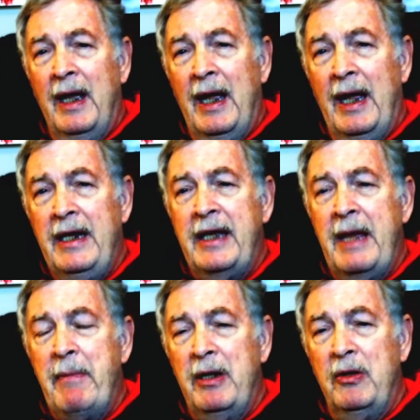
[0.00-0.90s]
and he came
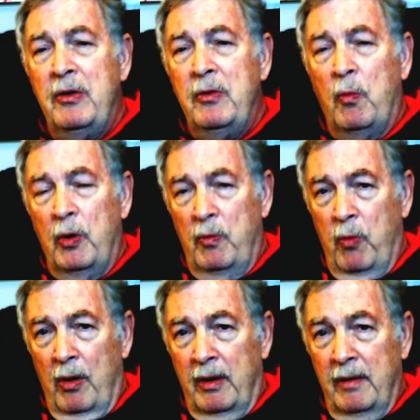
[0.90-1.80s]
in to do the
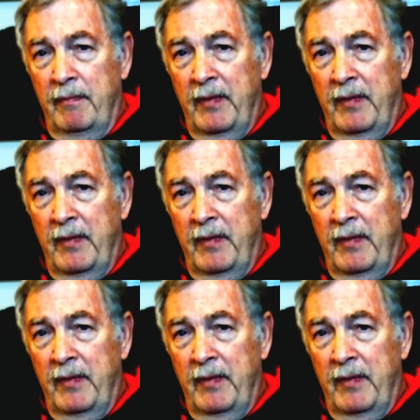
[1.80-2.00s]
woodwork.